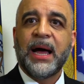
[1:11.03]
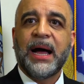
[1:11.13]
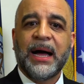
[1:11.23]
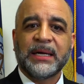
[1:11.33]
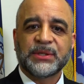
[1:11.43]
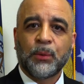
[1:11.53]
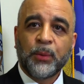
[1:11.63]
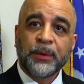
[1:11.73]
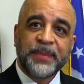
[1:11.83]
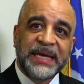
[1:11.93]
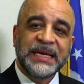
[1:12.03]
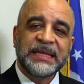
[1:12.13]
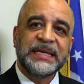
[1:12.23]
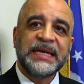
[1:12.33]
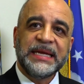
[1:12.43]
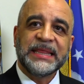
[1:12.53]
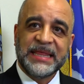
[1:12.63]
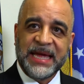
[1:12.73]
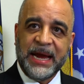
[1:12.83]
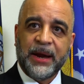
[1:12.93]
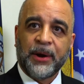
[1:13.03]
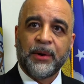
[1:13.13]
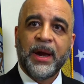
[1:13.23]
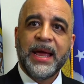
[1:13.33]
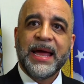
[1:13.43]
Uh, so we're meeting the need there,